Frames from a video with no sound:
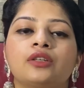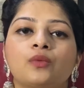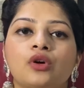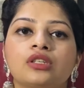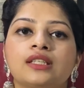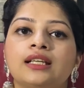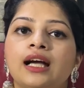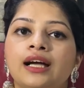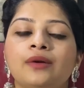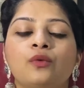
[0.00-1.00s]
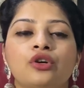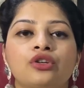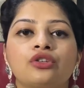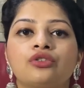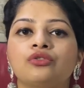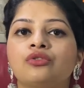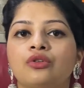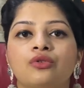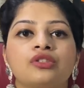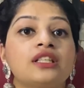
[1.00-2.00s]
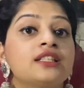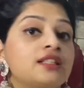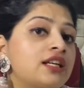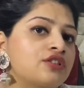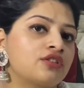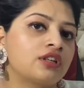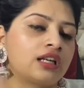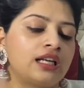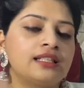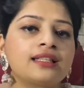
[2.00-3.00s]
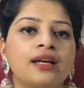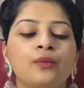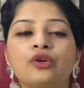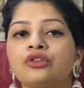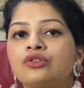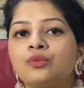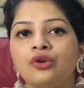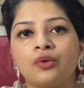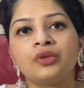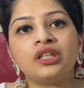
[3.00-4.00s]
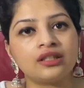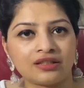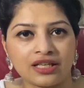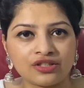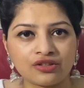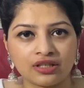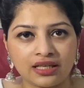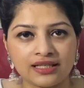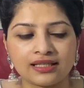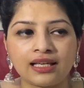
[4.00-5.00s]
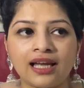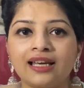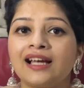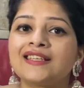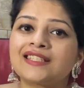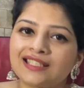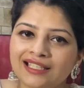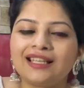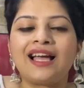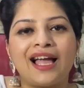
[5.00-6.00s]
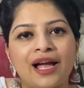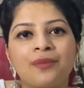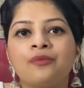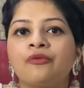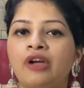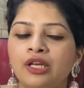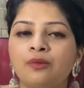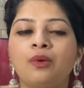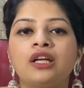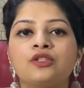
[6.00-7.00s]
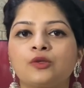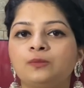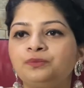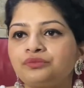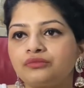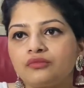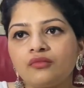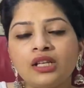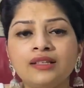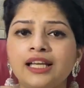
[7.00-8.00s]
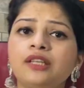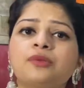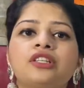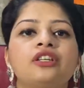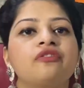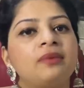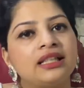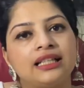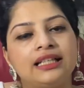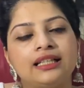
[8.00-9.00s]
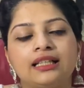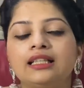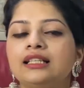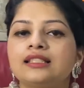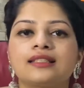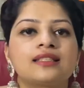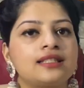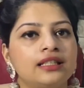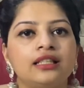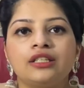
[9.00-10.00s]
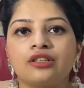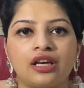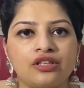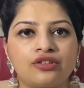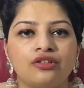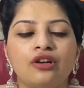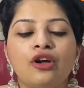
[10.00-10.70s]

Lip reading: was that I wanted to close international clients. I wanted to work with international clients. And I still am very much, 90% of my clientele is still international.